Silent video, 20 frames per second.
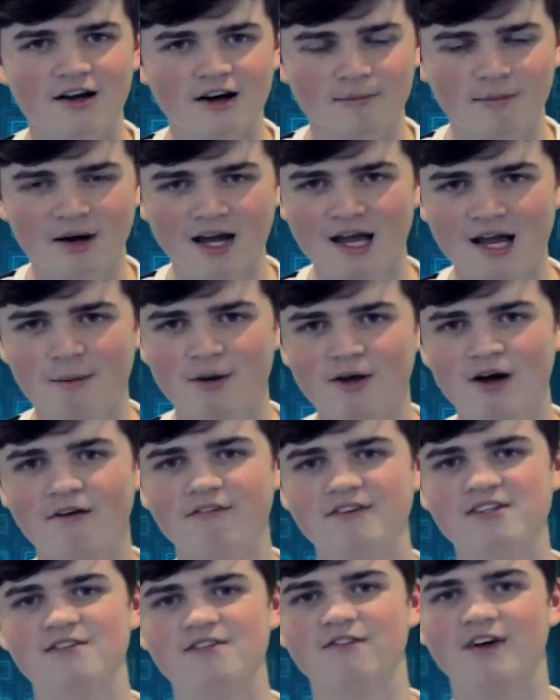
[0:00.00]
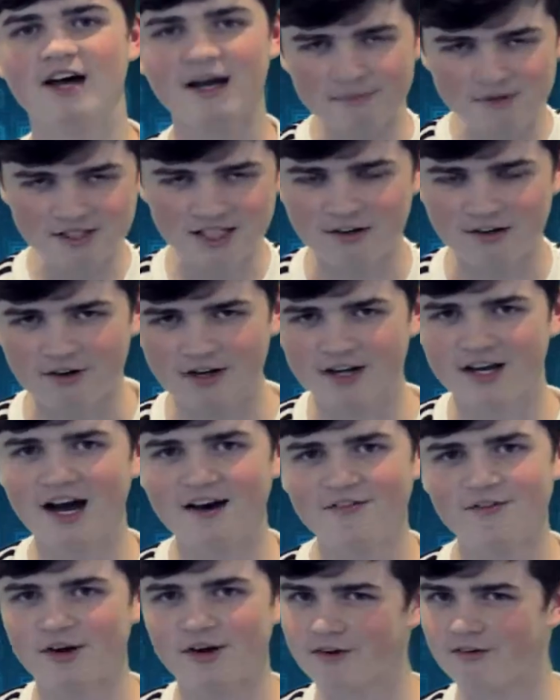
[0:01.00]
Miami offensive lineman's going to
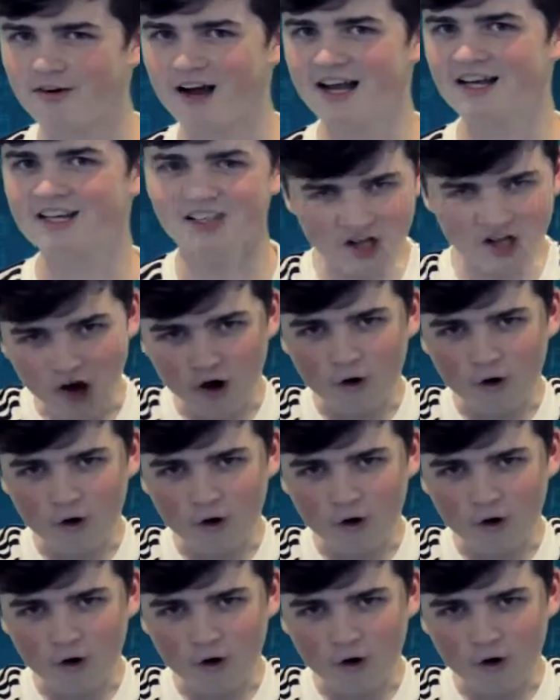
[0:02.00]
recover it, right?